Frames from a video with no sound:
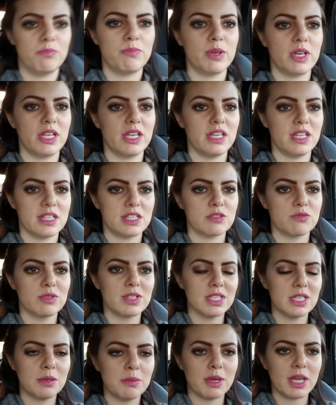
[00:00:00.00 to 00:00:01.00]
But it's
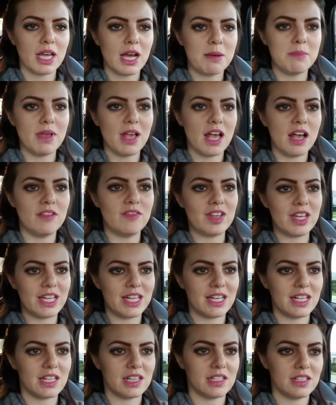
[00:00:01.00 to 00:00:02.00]
really become
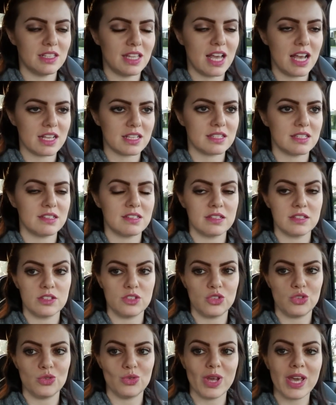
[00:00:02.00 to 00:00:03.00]
evident in the last
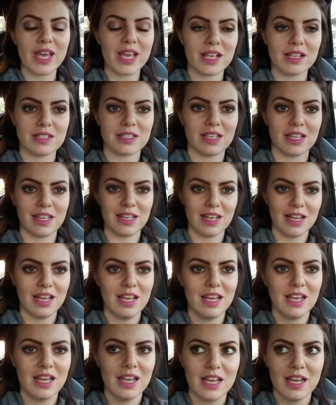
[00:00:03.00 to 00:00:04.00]
2 days that
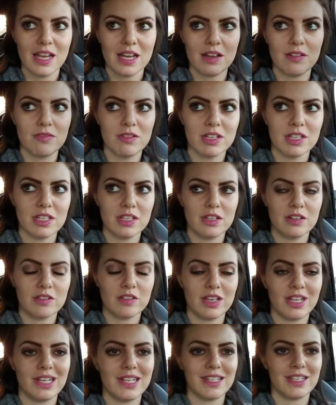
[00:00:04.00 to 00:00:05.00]
I really don't
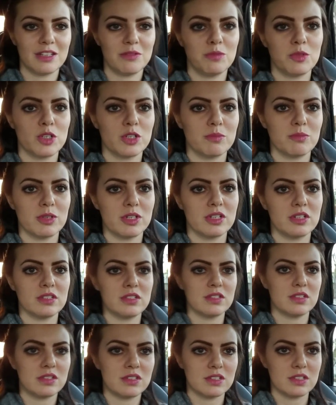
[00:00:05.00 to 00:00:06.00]
need any more
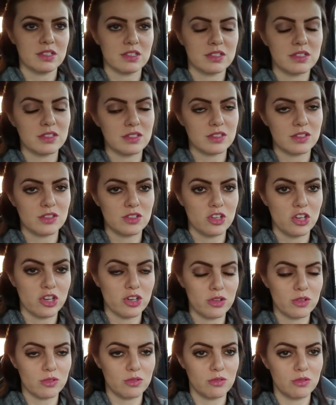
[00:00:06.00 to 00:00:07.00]
birds. It's
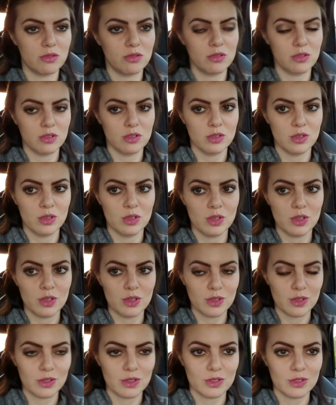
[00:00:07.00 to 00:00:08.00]
true.
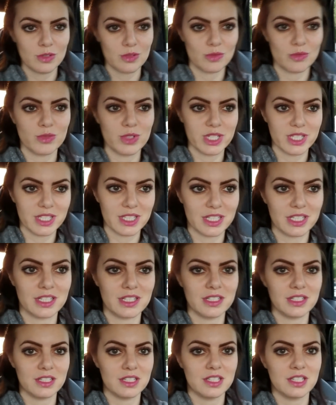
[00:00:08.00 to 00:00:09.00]
It's really
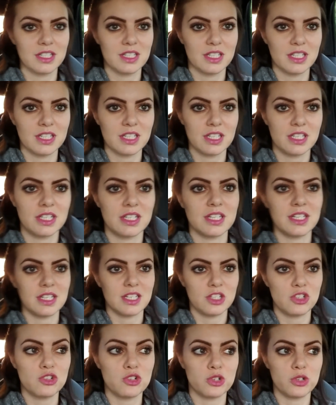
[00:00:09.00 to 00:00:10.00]

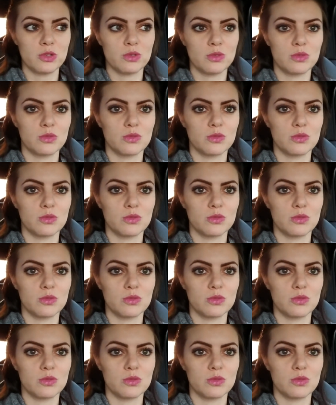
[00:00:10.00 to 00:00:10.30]
true.